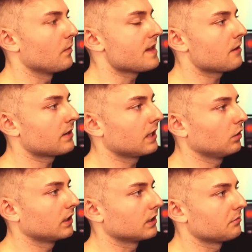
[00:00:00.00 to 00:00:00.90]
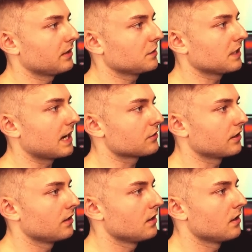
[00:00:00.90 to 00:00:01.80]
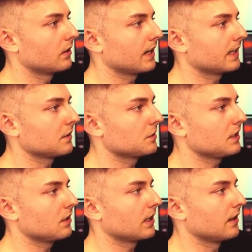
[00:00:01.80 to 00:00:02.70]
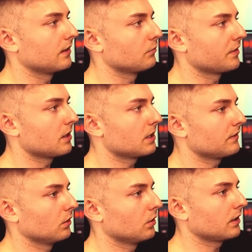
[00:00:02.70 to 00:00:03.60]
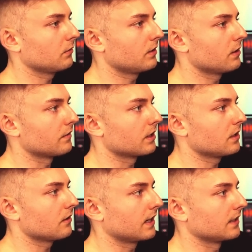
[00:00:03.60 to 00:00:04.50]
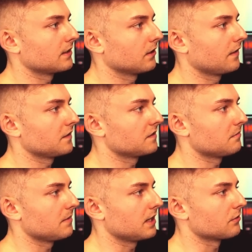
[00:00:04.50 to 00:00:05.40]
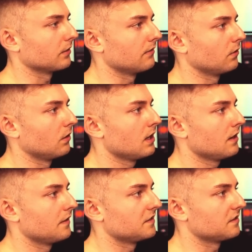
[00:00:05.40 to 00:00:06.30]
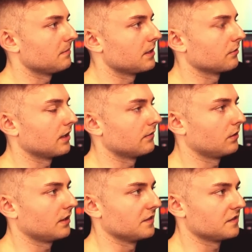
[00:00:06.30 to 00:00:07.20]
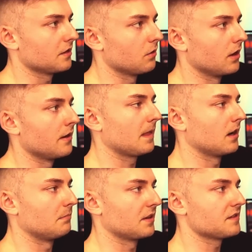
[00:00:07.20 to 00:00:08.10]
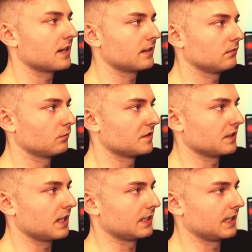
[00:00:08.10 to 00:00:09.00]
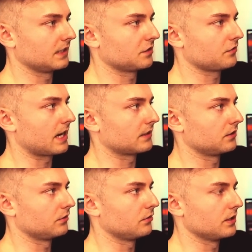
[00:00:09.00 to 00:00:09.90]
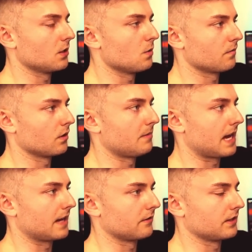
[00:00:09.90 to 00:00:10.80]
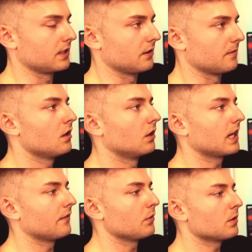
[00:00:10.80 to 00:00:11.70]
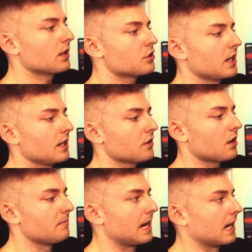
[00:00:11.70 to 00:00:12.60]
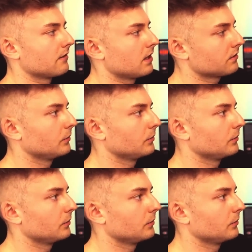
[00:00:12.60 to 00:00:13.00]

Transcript: now when I look at the price action, okay, I can see, okay, without even looking way over here, I can tell that this is a major level, this is a major level, and so on. But it's not, once again, getting distracting to the overall pattern here. Okay, if we want to change our background,